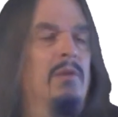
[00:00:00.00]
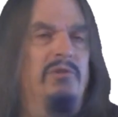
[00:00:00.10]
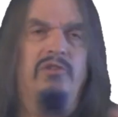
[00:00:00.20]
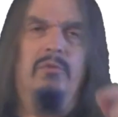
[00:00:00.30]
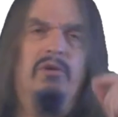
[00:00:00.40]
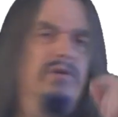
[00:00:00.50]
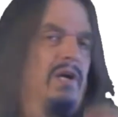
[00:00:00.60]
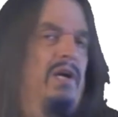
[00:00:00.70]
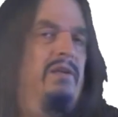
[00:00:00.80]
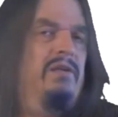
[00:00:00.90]
But you know what are
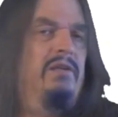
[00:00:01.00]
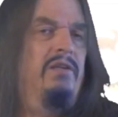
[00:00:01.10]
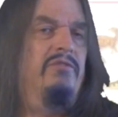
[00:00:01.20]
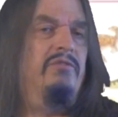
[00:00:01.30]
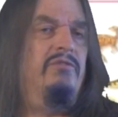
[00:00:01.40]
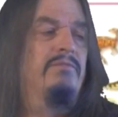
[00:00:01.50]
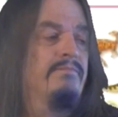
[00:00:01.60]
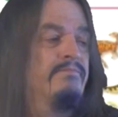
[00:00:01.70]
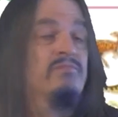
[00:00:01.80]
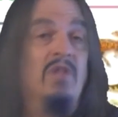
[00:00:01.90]
not lizards?
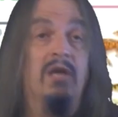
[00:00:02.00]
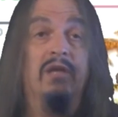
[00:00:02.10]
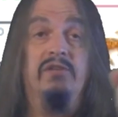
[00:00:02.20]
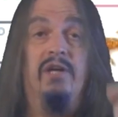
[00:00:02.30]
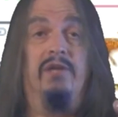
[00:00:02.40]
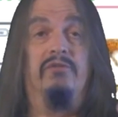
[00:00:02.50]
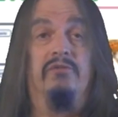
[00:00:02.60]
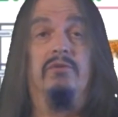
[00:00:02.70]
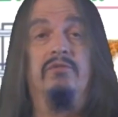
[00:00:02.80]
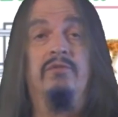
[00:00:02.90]

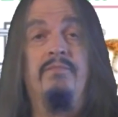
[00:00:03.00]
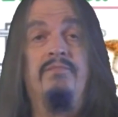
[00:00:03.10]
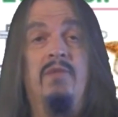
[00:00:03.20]
Dinosaurs.